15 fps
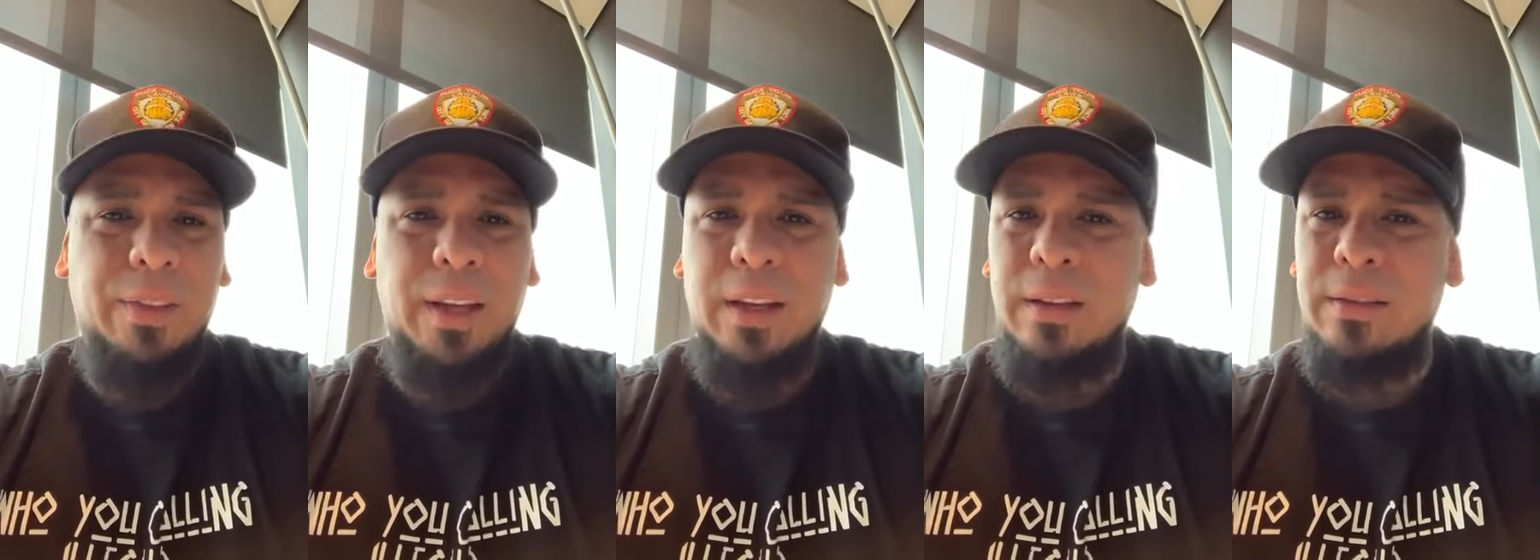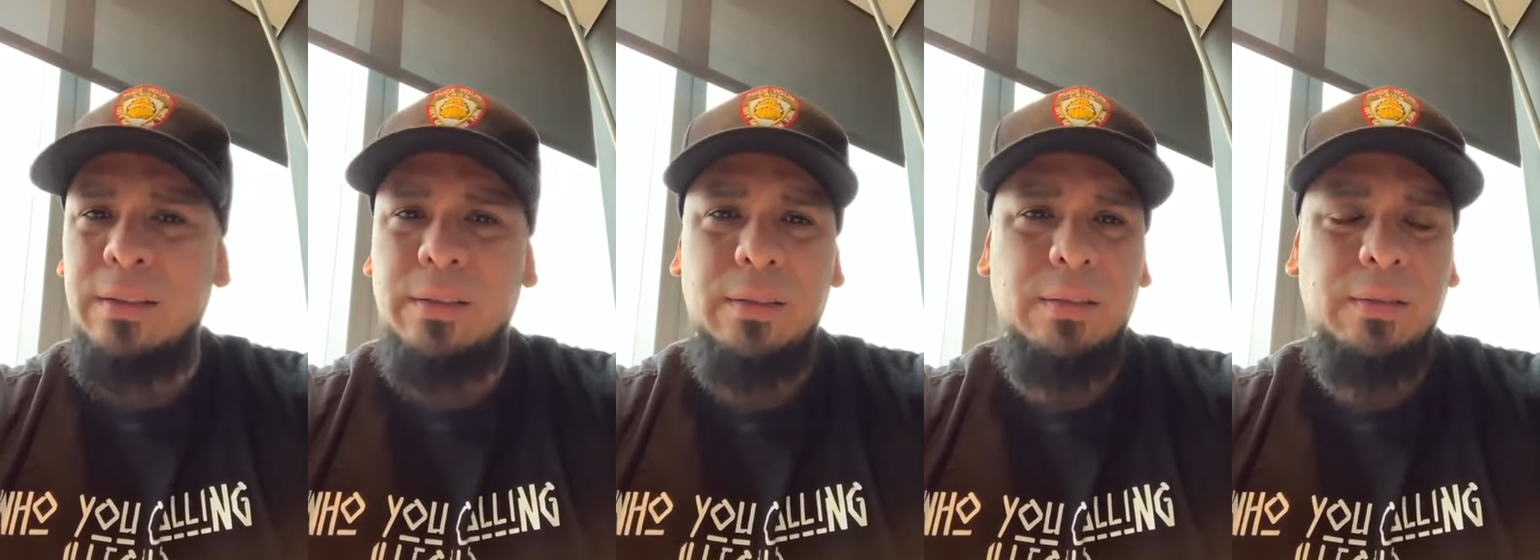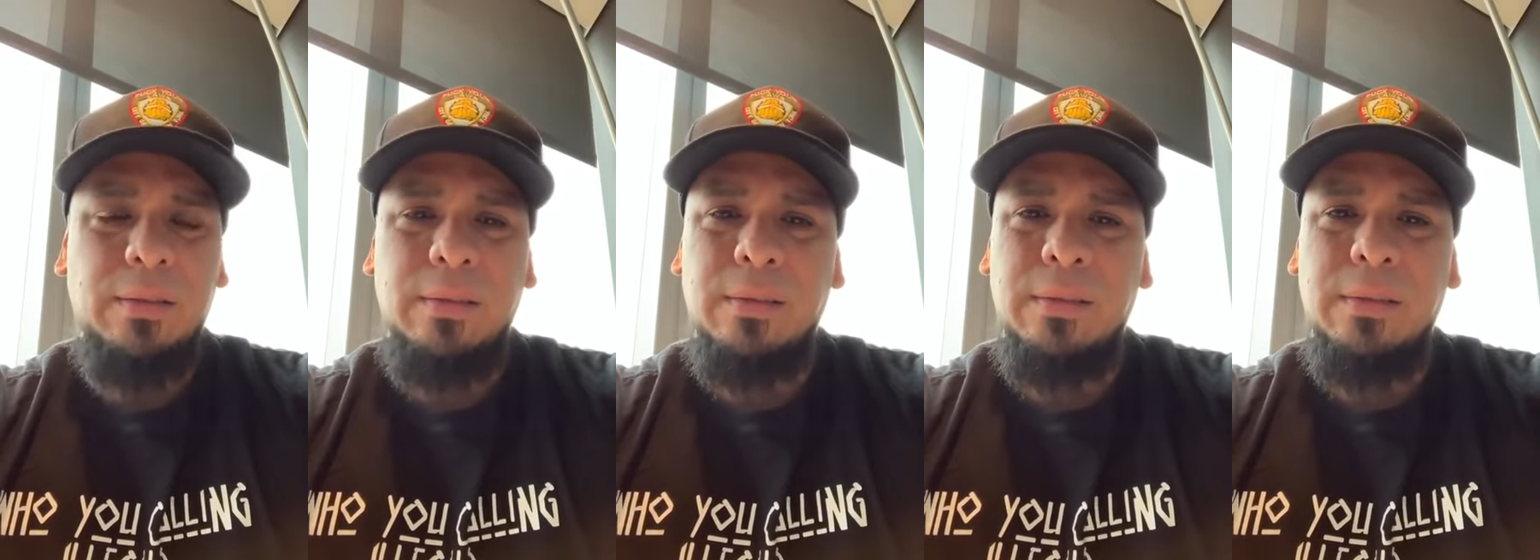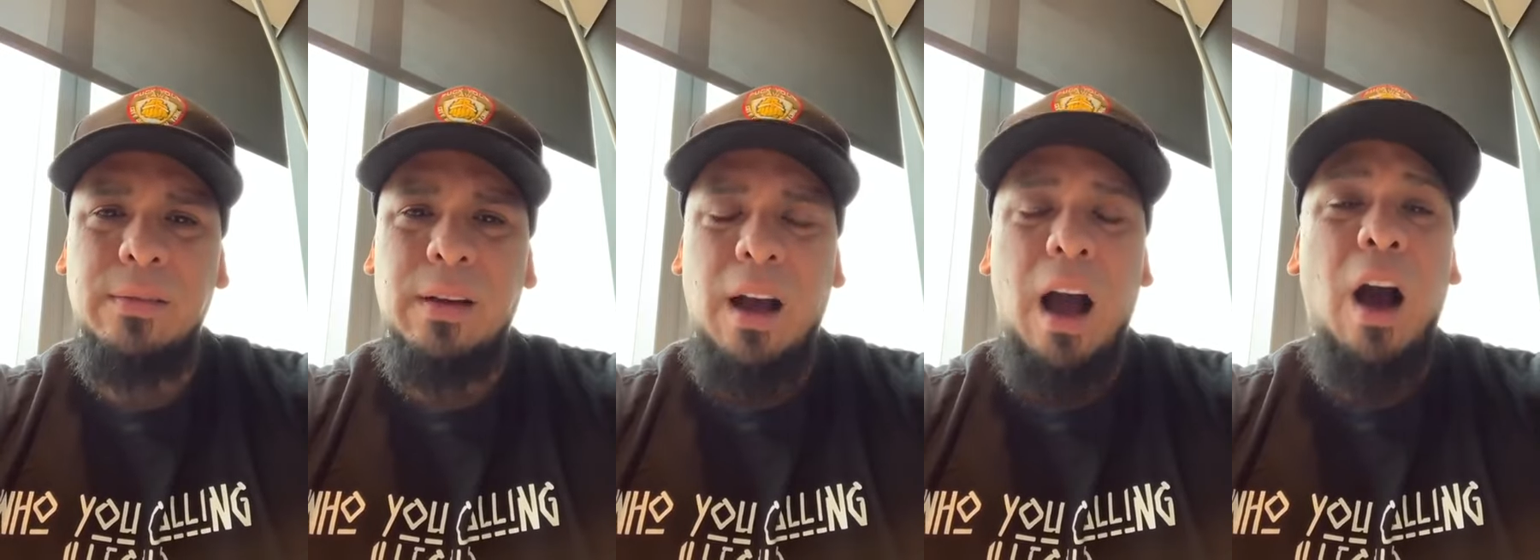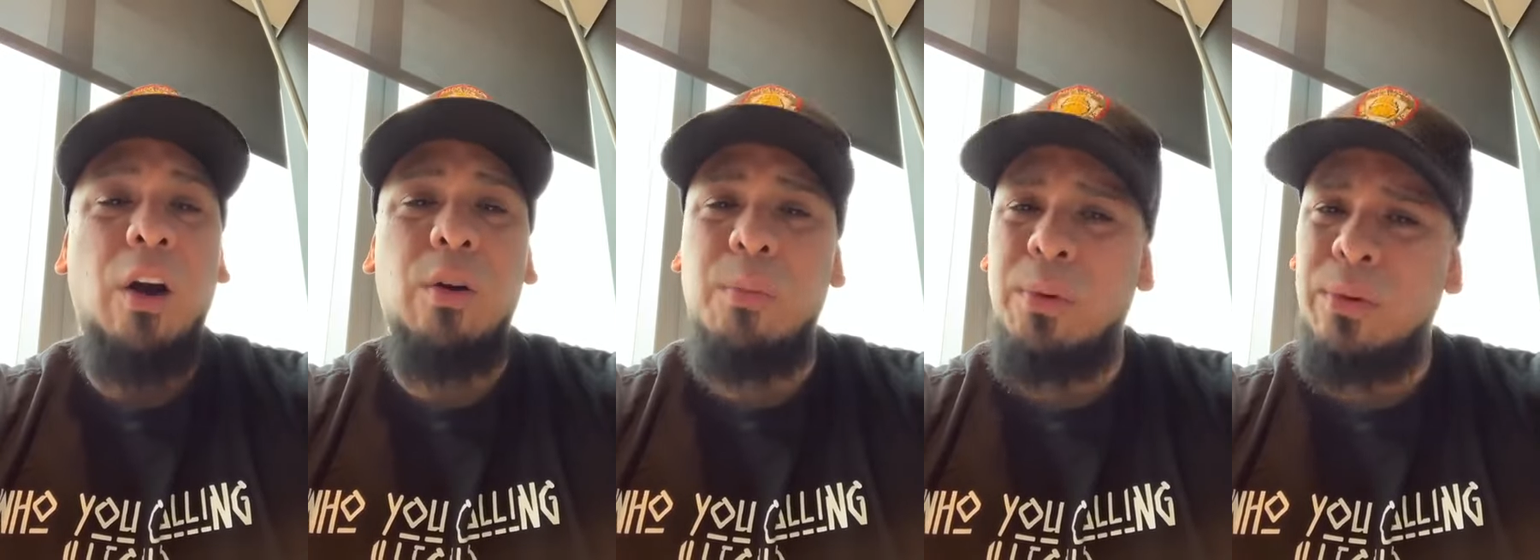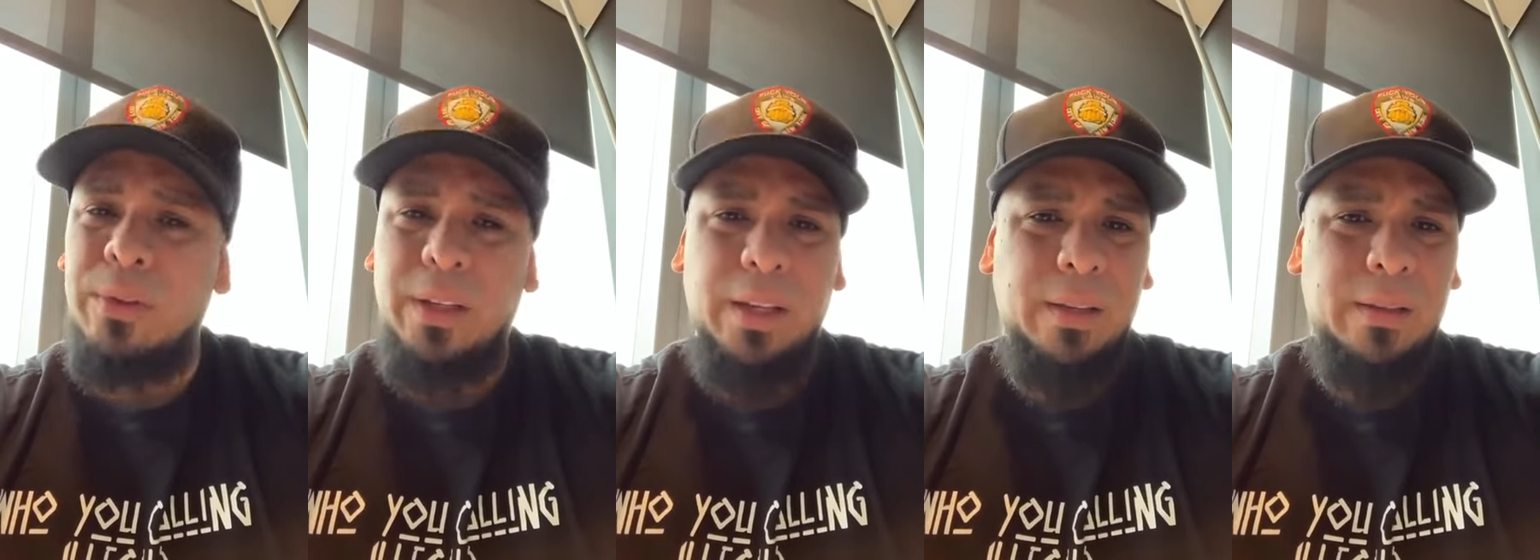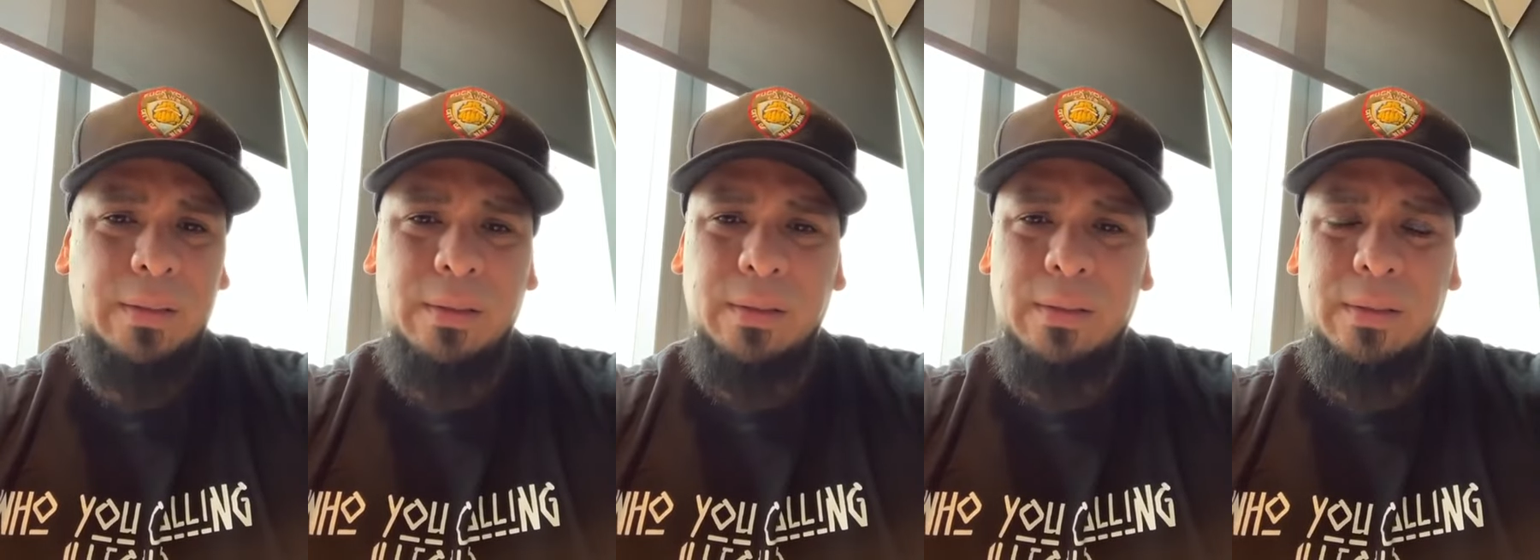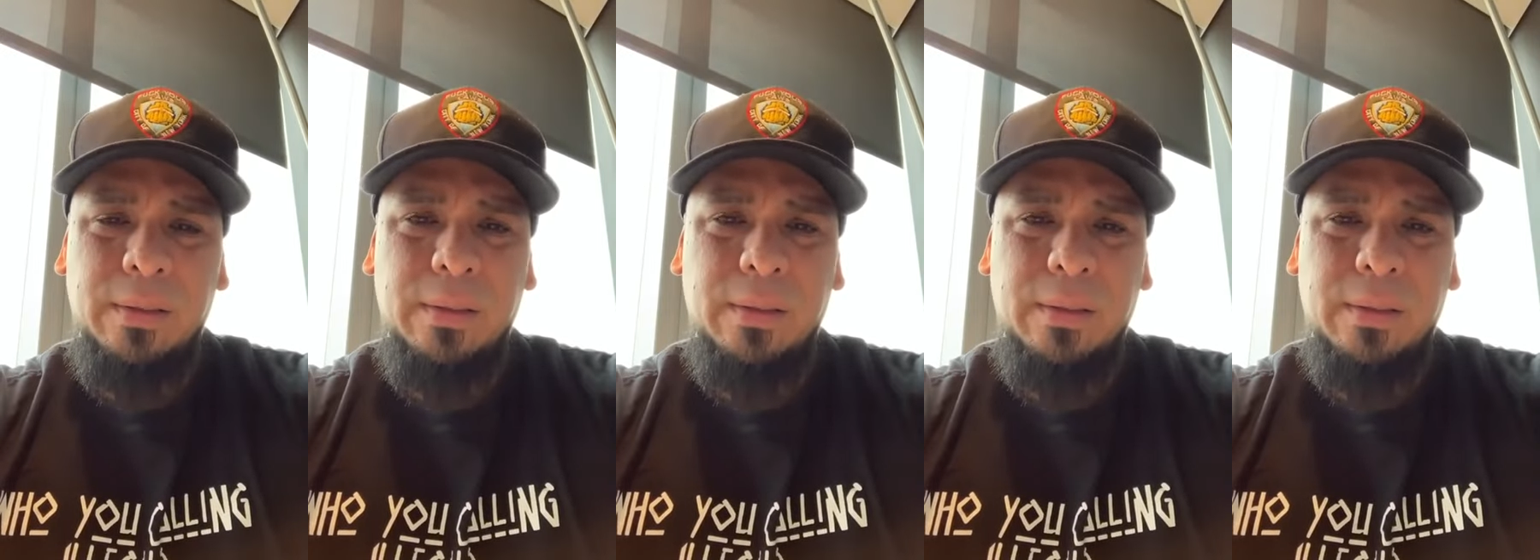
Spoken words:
things, horrible things.